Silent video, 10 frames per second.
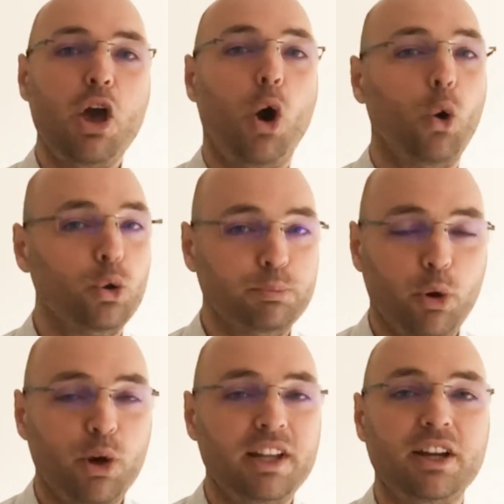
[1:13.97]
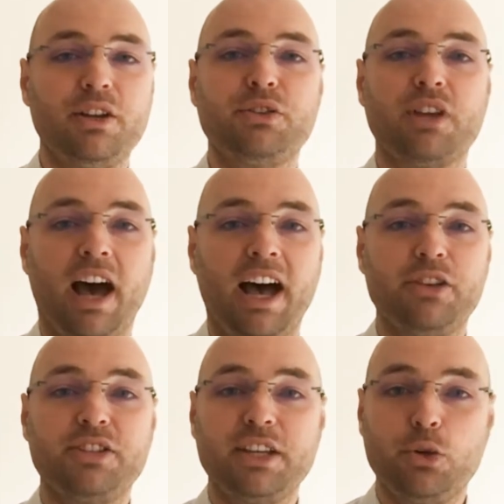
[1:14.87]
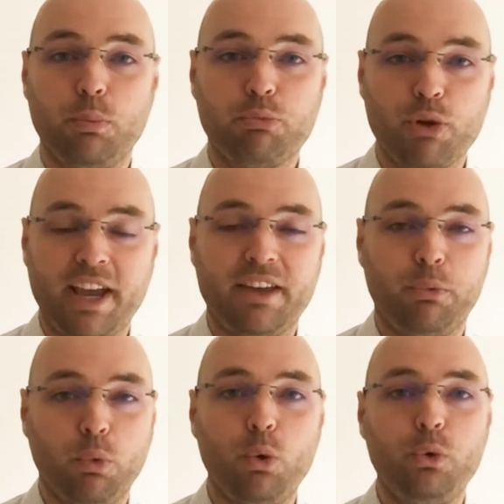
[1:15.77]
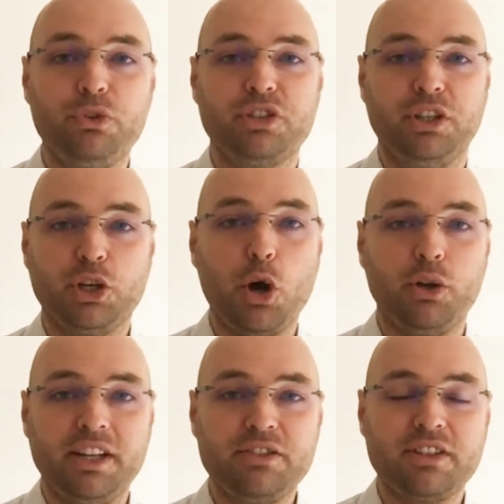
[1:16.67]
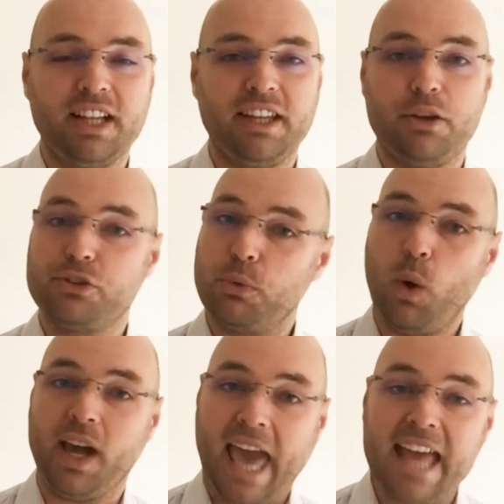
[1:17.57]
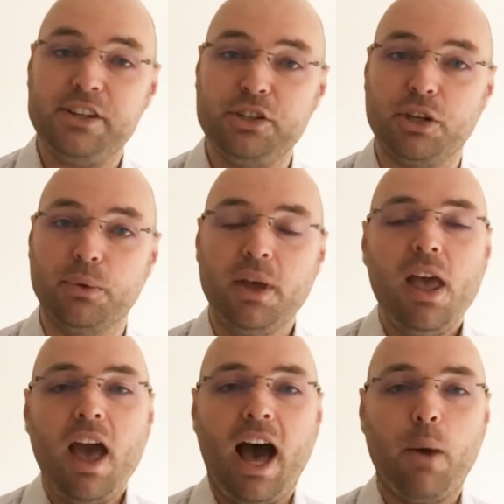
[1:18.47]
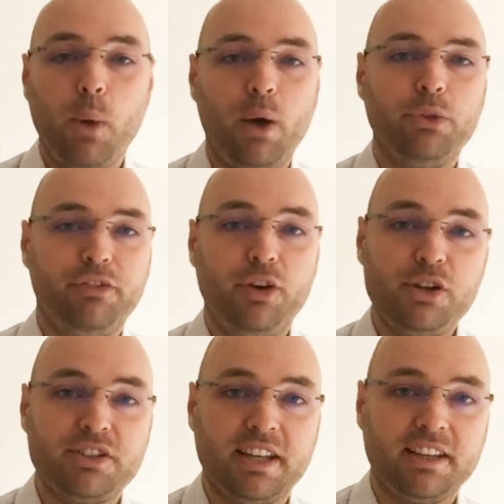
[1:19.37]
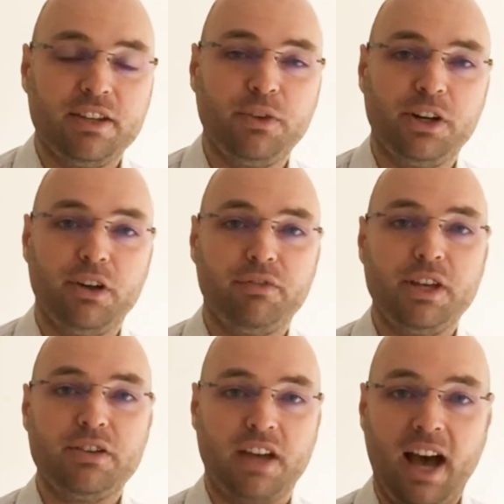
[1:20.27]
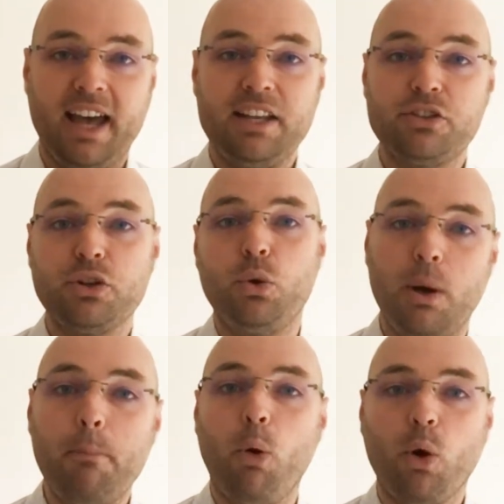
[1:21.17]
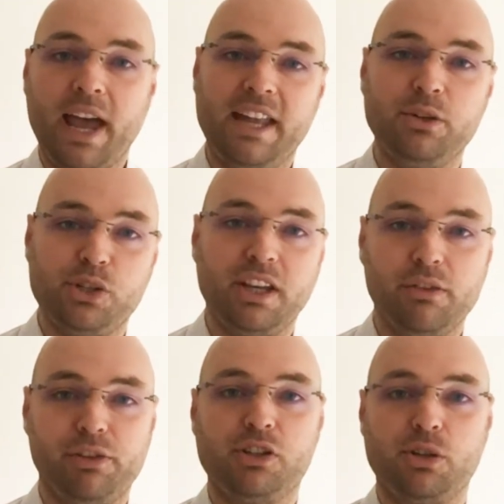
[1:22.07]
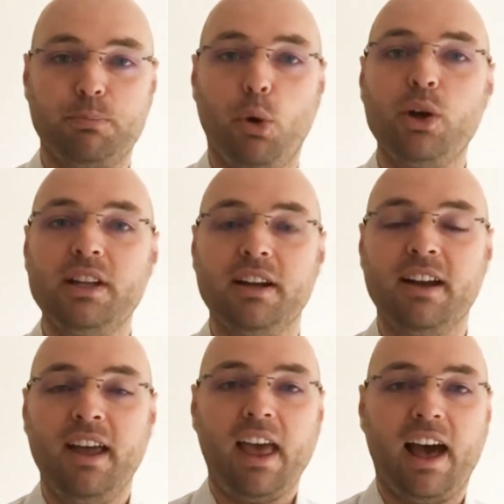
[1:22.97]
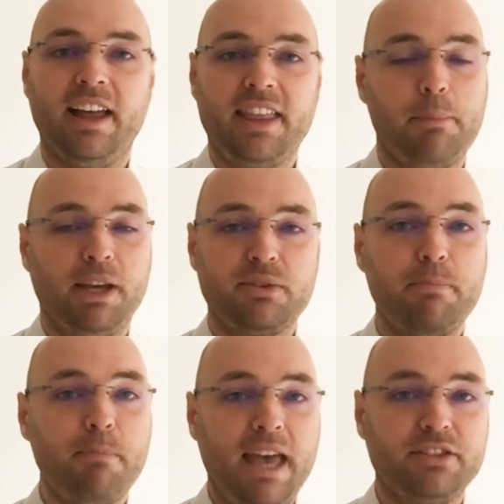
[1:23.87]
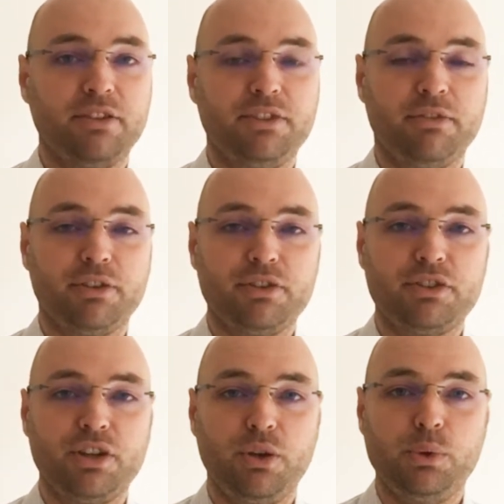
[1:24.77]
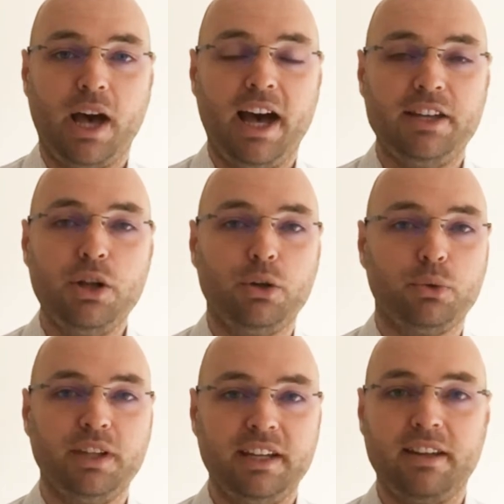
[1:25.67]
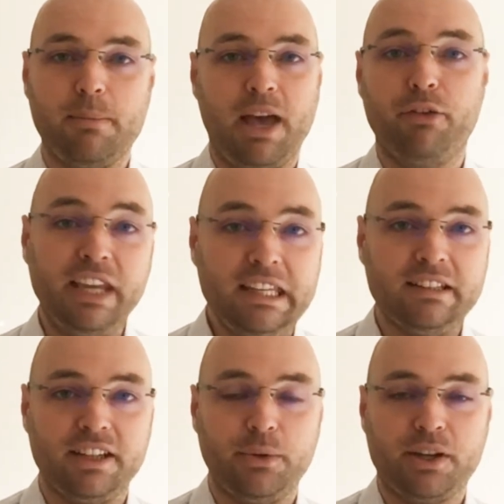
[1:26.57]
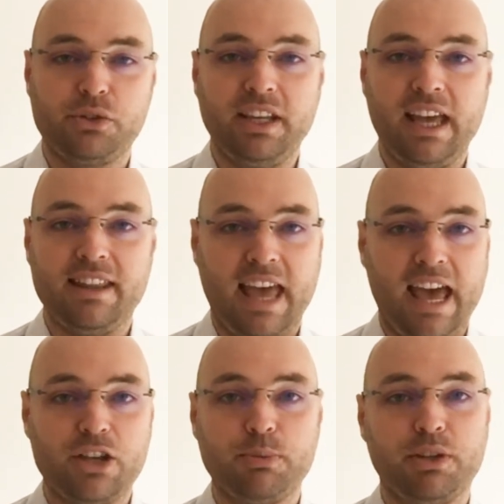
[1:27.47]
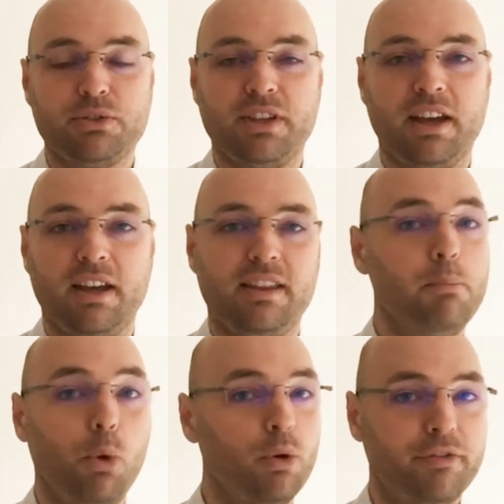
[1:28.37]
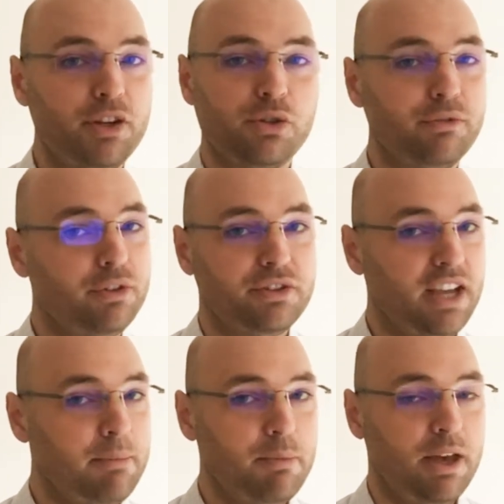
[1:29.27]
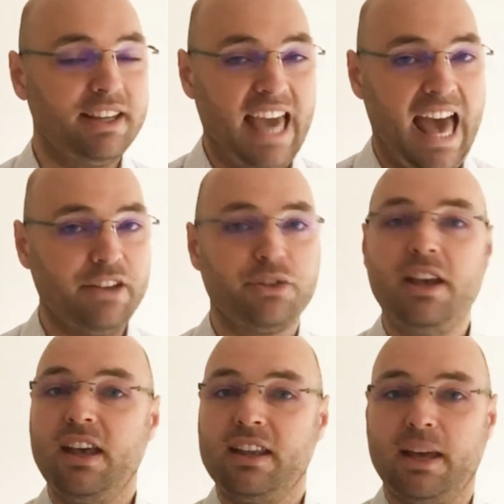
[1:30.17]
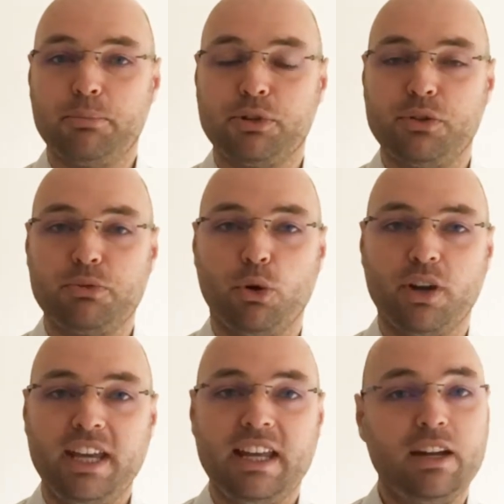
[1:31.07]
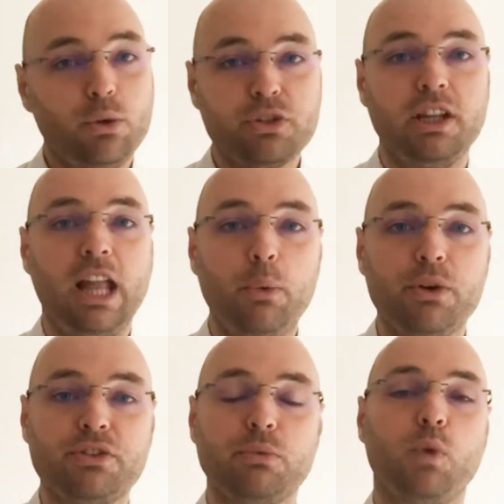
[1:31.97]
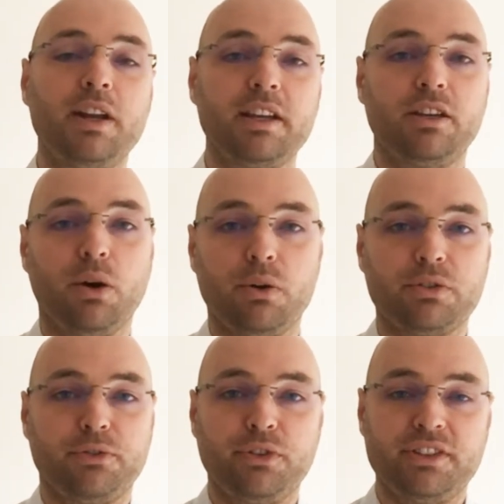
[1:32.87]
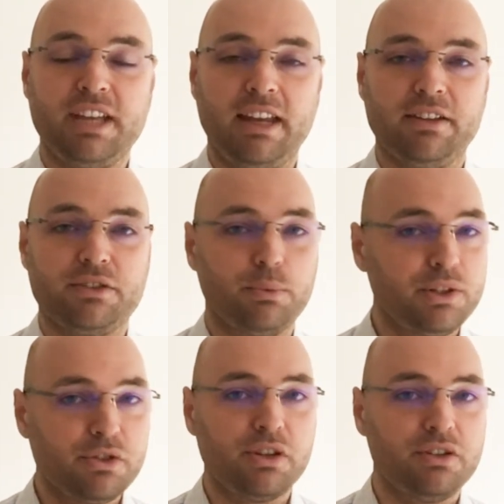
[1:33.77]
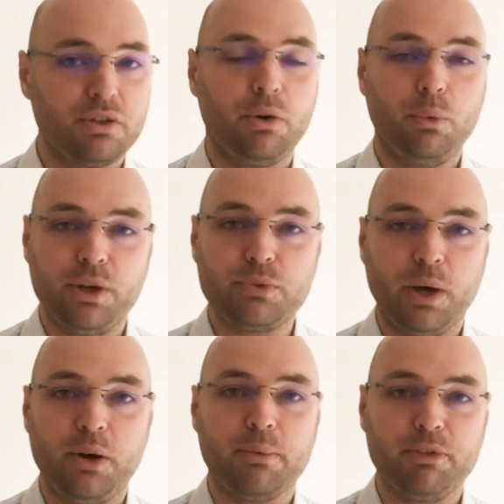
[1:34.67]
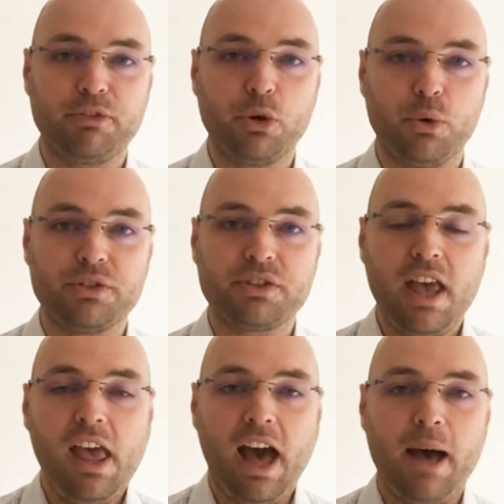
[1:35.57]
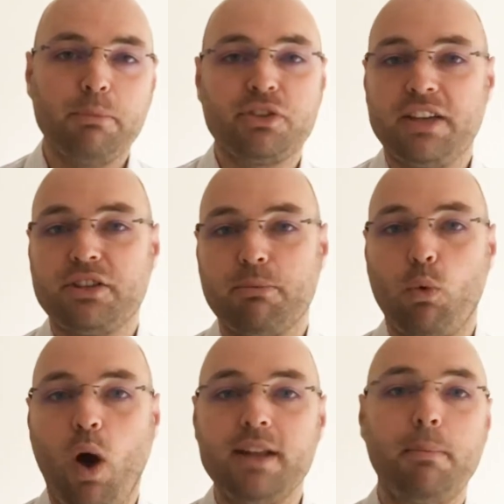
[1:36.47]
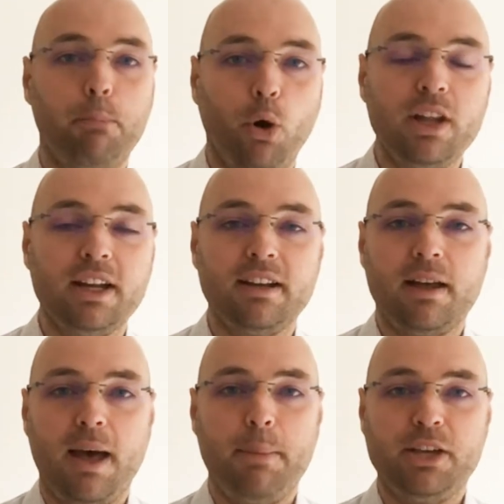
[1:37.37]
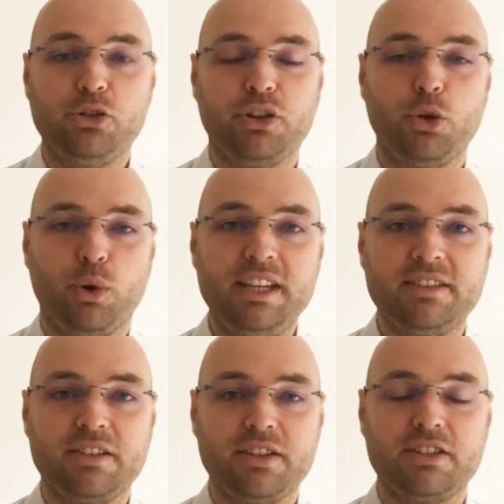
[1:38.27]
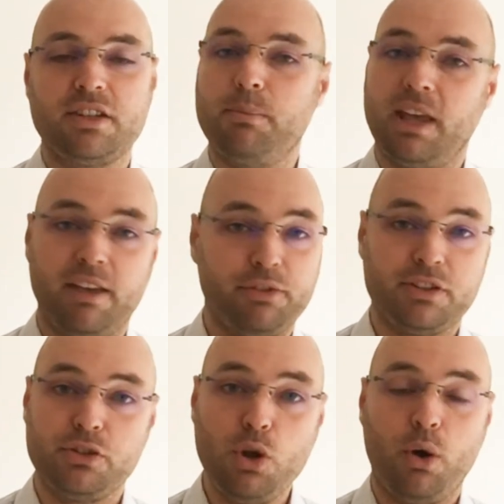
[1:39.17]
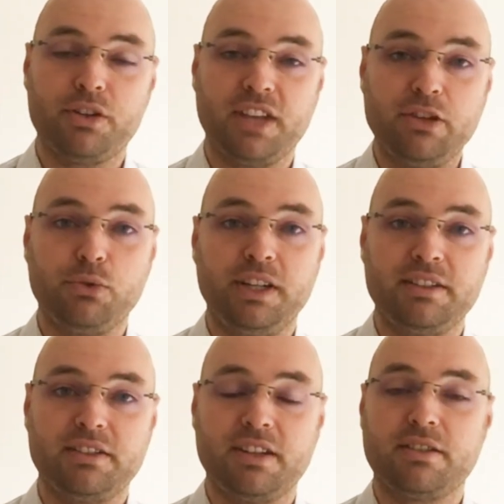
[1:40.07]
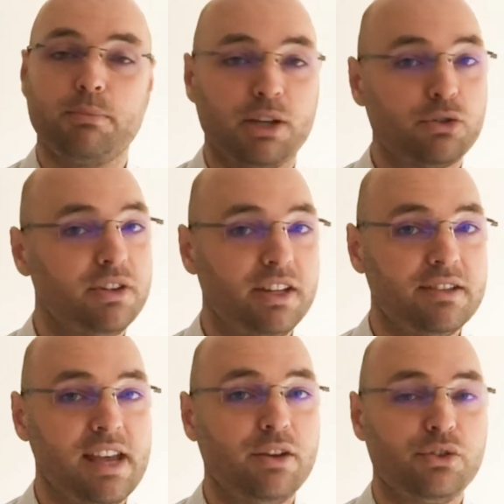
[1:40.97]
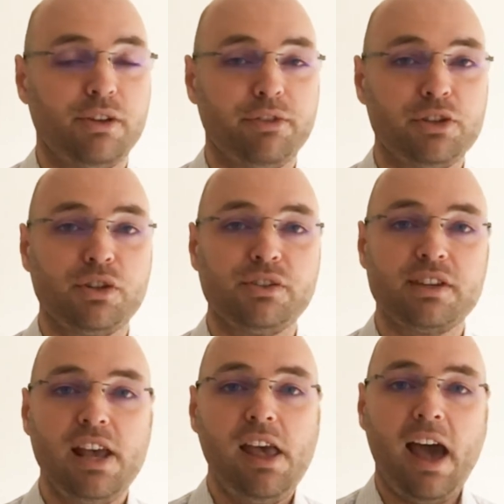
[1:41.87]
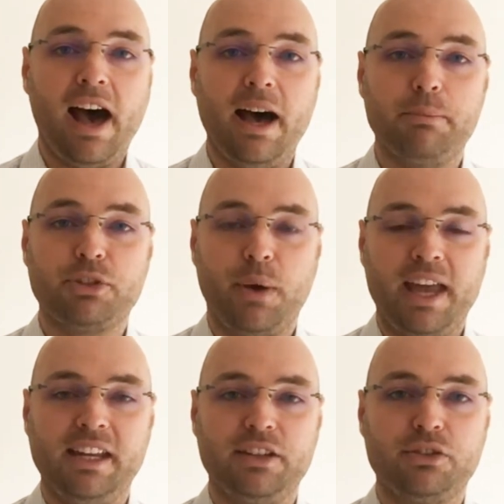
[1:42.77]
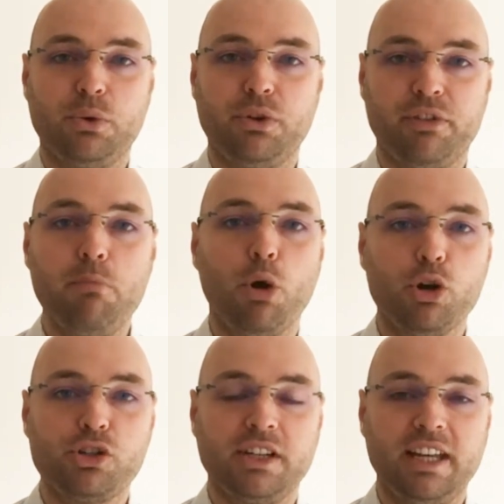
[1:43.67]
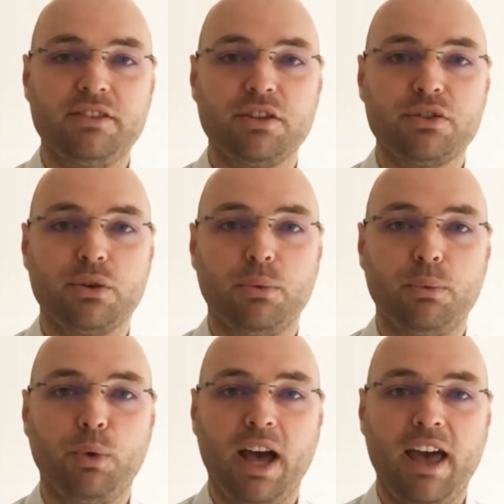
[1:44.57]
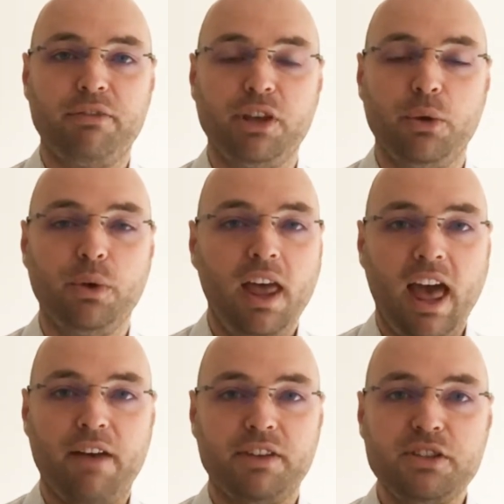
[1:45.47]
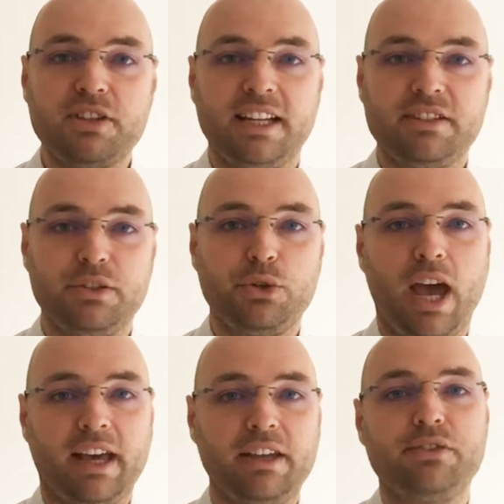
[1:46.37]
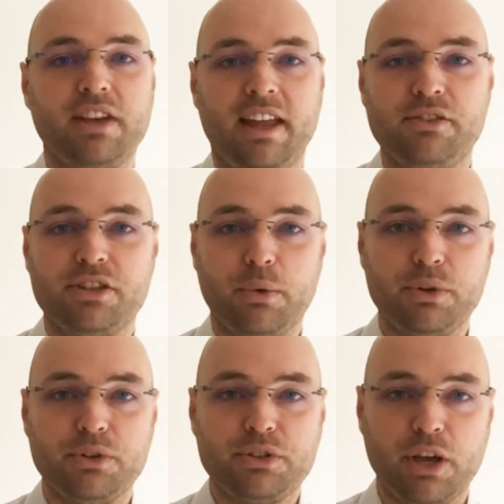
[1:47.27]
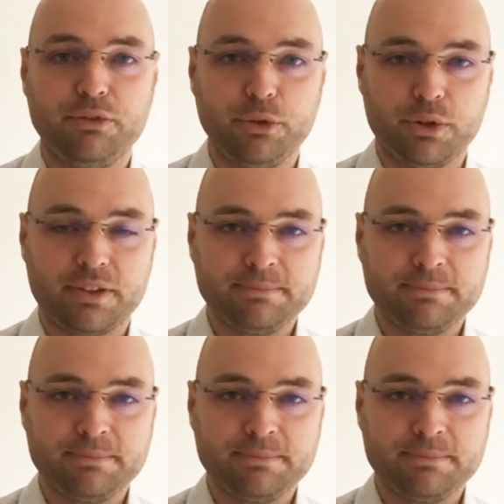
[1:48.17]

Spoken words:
old boilers, single brick walls, so you can't insulate those. So what can you do? Well, the first thing is very obvious. Install a more energy efficient boiler. That makes a massive difference to not only the amount of heat that you actually get in the house, because they're more efficient for the same amount of gas, they produce more heat. It also lowers the running costs for the tenants, which is always welcome, of course. So that's number one, boiler. Make sure that your heating system, if it's not a central heating system, make sure that it's energy efficient. So any sort of immersion heaters or what have you have insulating jackets and so on and so forth.